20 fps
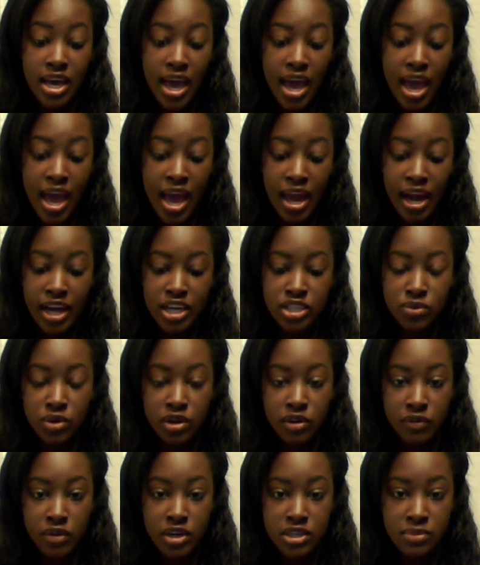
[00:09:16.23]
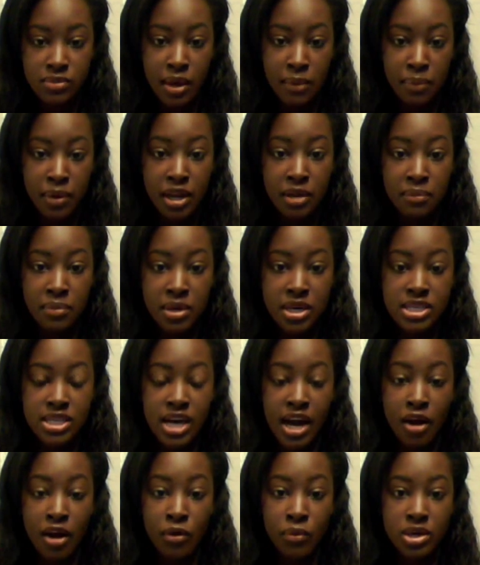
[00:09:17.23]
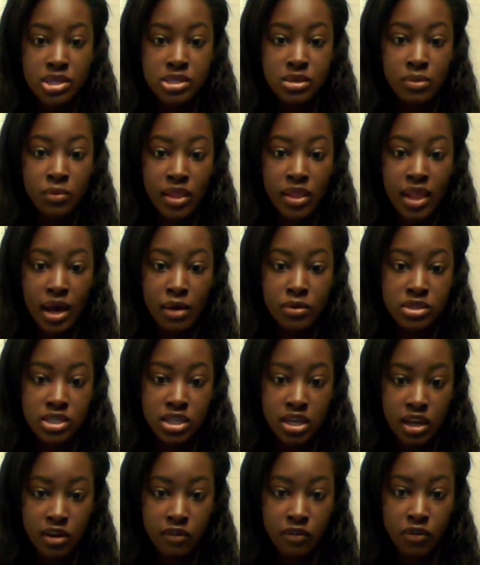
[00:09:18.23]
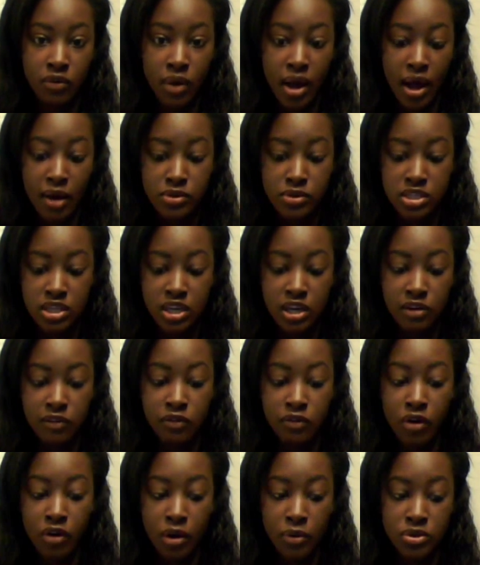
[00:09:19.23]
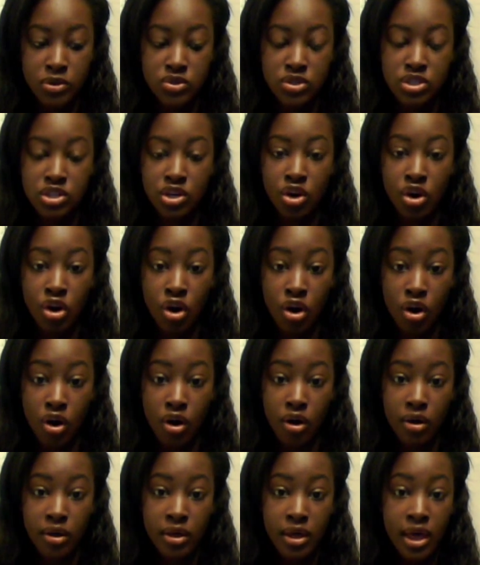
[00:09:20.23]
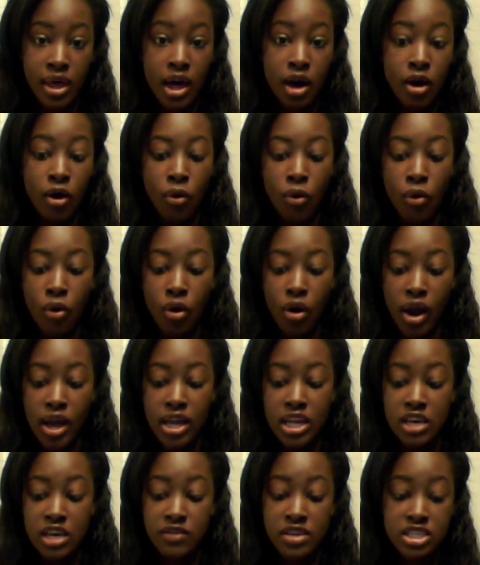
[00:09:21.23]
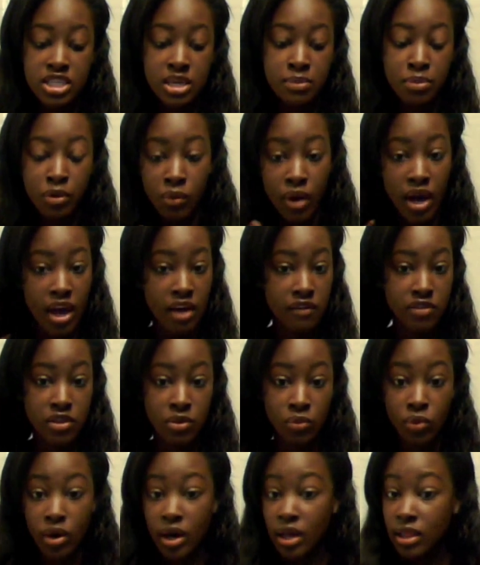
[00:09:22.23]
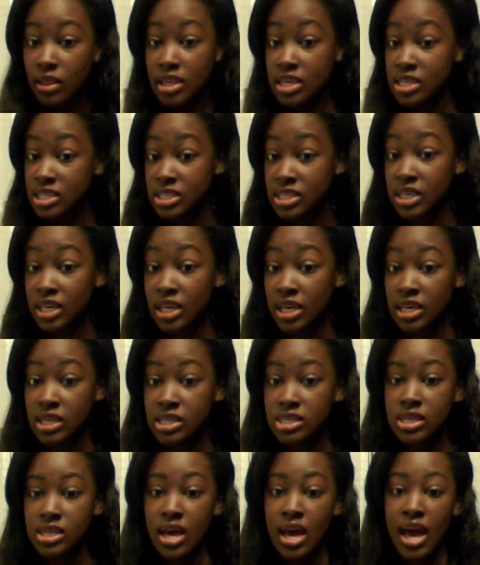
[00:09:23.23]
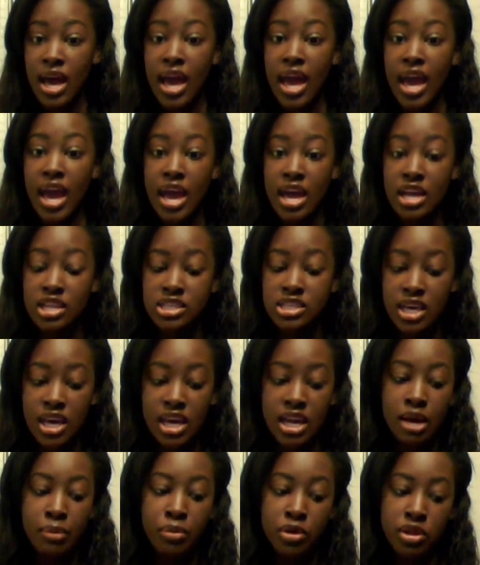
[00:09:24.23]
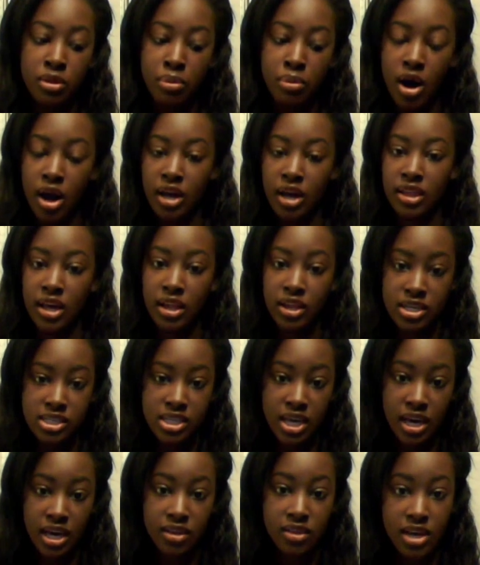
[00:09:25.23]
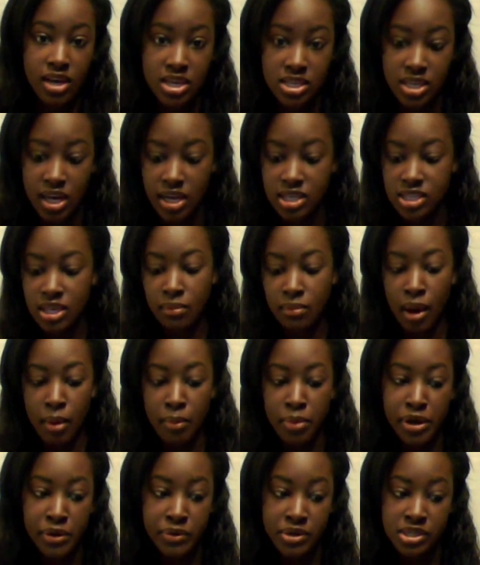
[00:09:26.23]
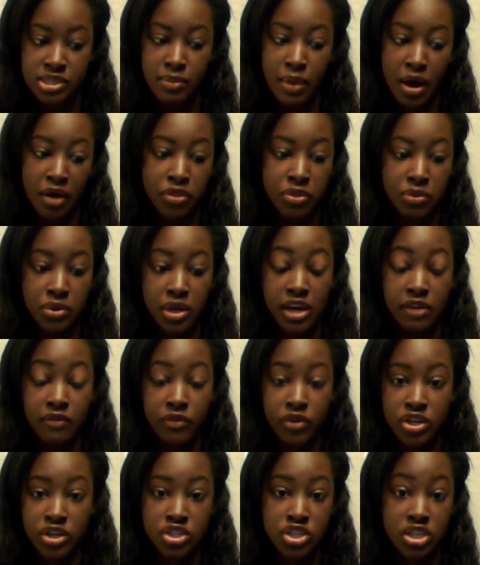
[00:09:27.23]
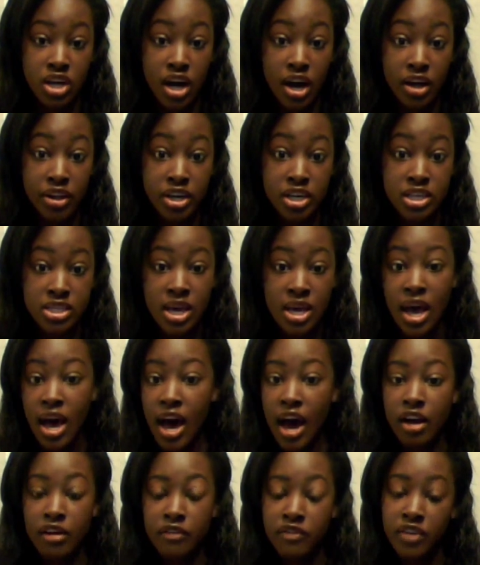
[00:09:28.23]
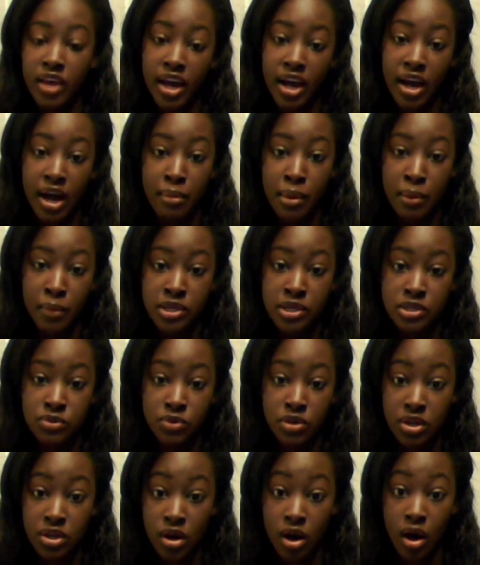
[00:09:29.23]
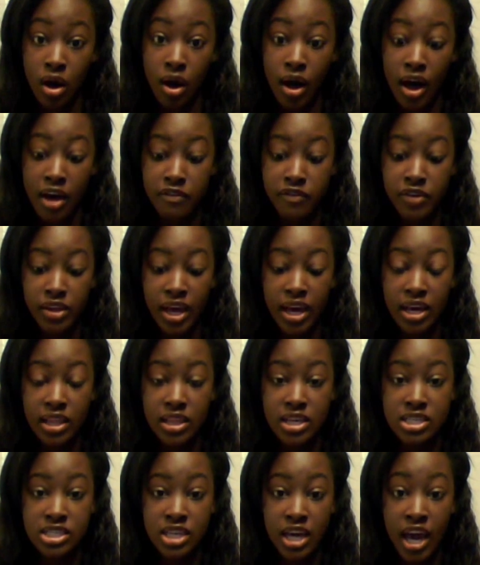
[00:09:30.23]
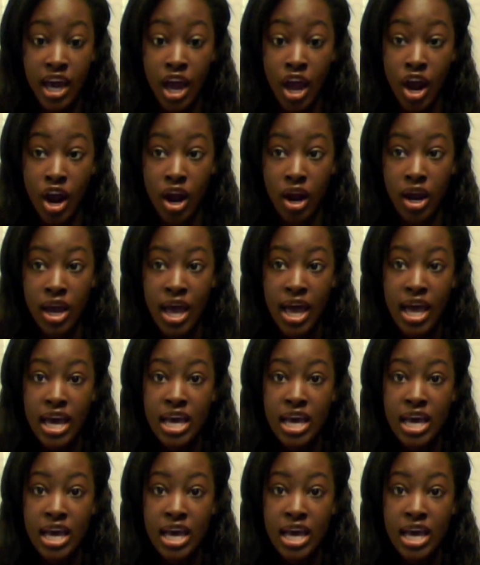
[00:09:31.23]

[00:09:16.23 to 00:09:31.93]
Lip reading: And I just wanted to voice my opinion because I don't want someone that was looking for what I was looking for, which is a curl or an even deeper wave than what this is, and to end up with a product that looks like this. Like I said, my bill was about $300-400. I don't feel like I got my money's worth at all. I feel like this hair